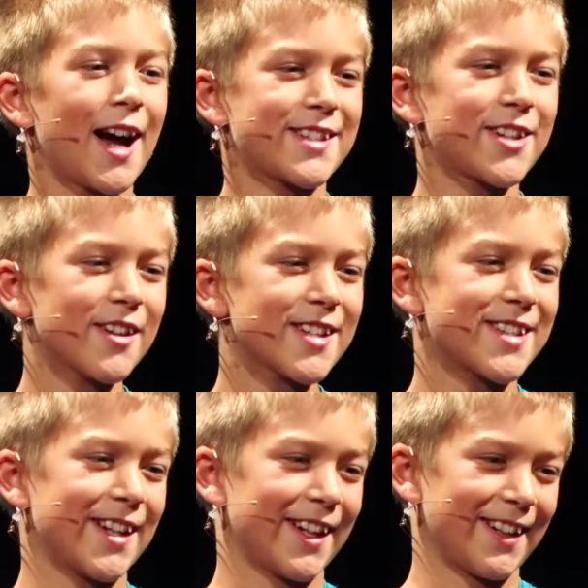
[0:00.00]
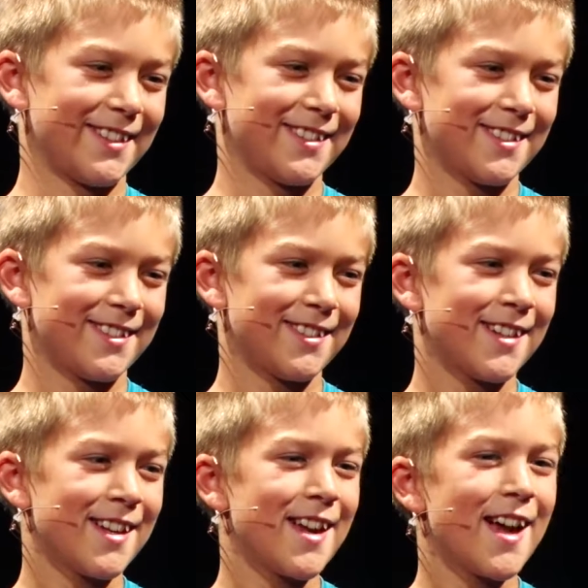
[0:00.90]
I started singing.
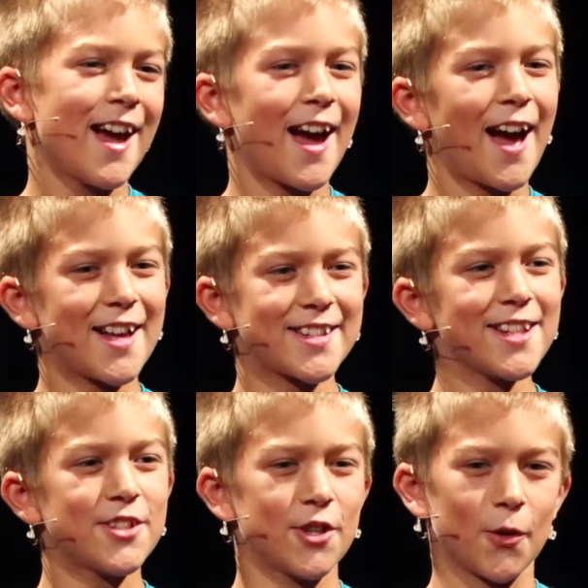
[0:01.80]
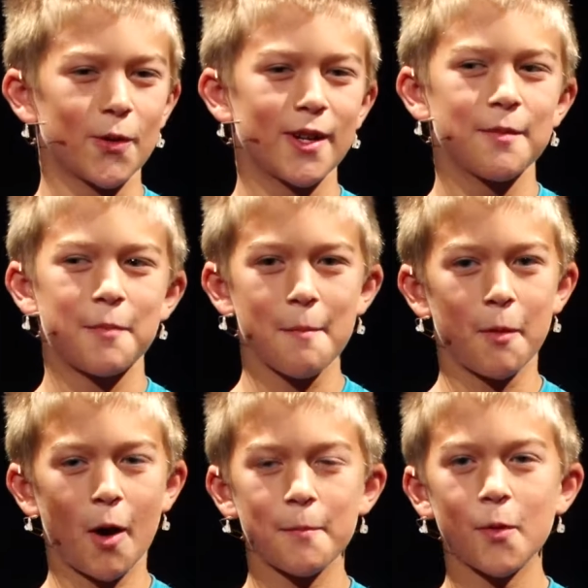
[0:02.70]
As a joke, my
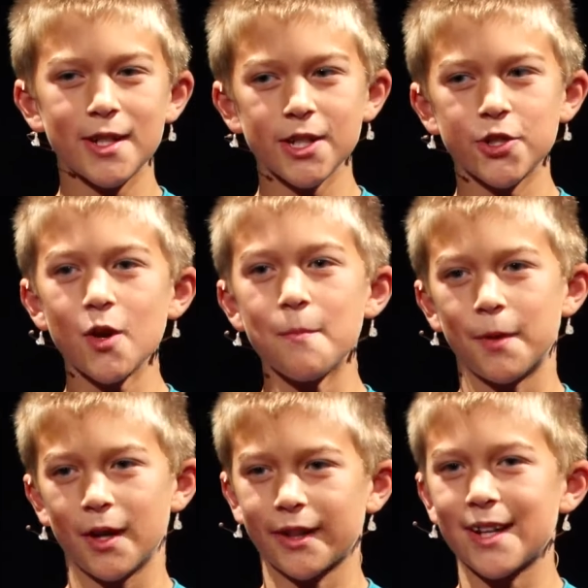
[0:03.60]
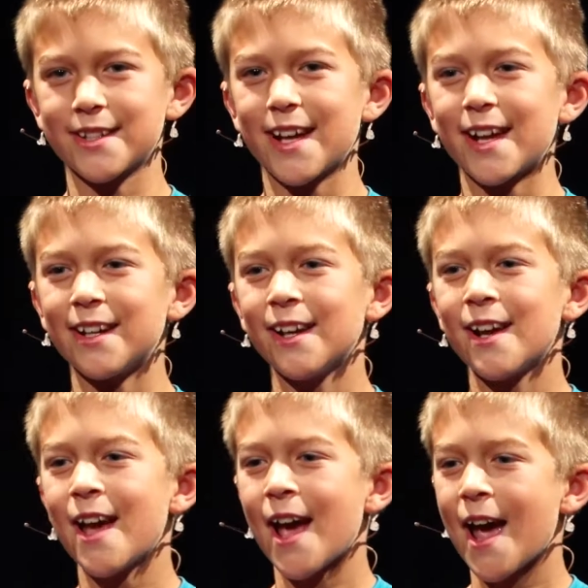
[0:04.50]
mom pointed to a book and said,
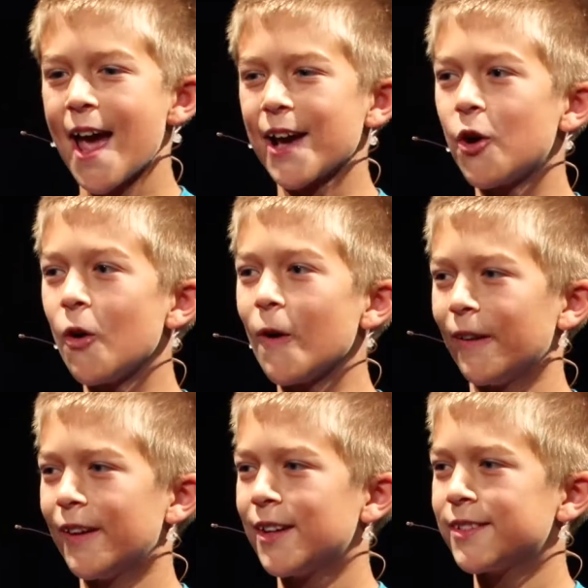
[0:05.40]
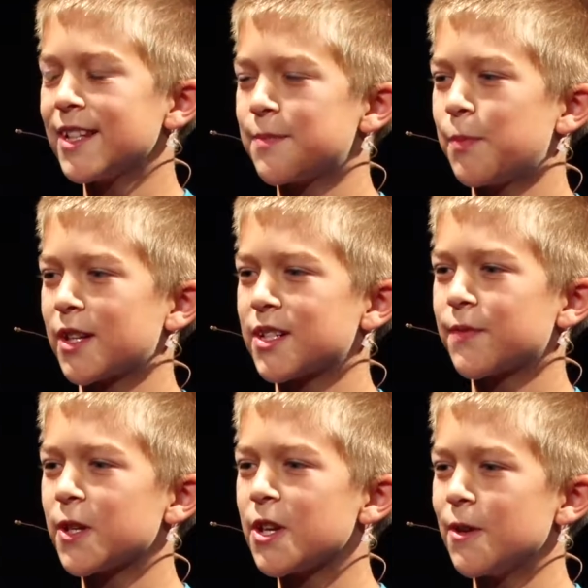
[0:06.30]
Hey Cole, this book
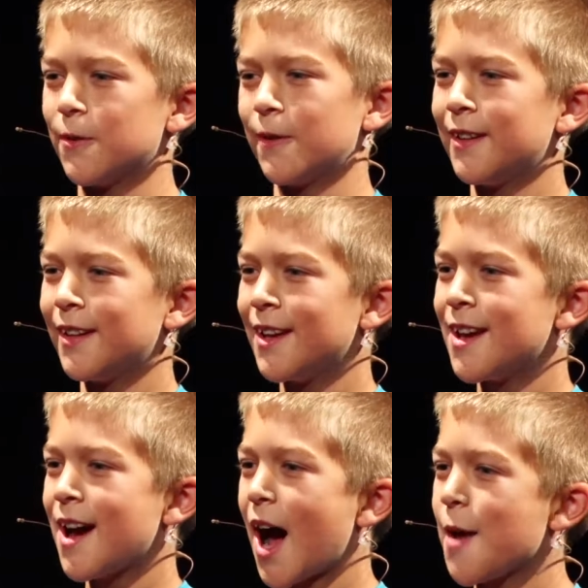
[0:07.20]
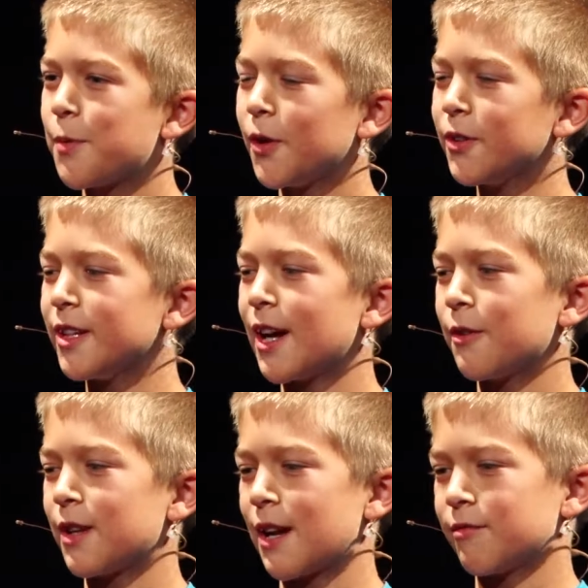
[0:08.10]
is for you. I pulled it
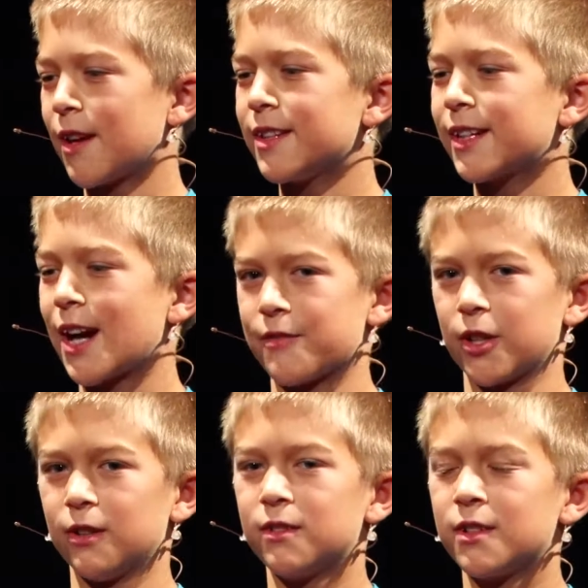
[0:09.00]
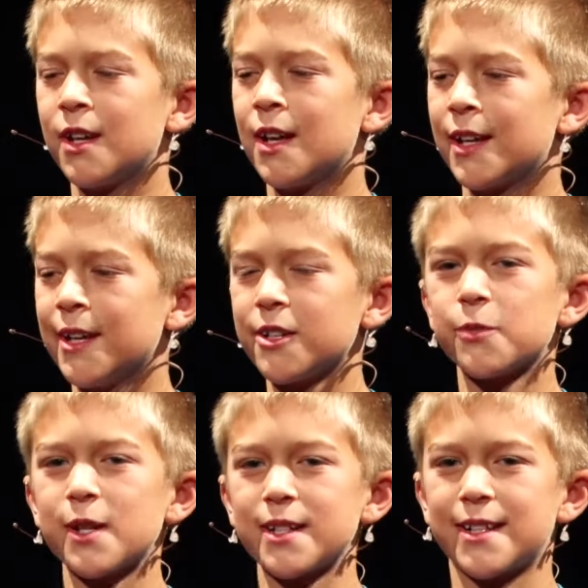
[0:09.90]
out and read the cover.
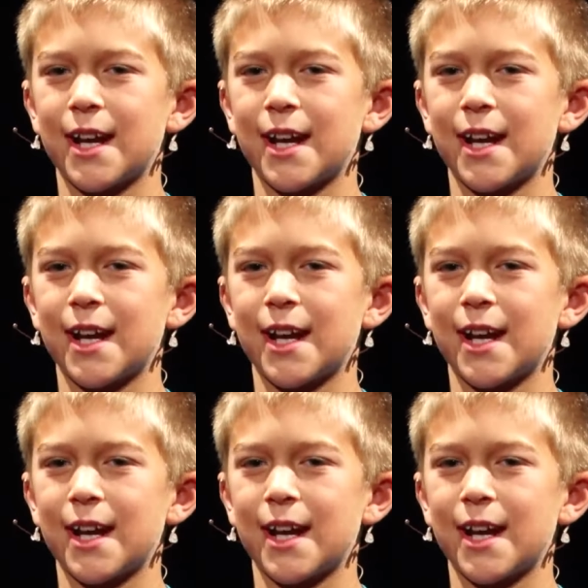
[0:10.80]
Here's what it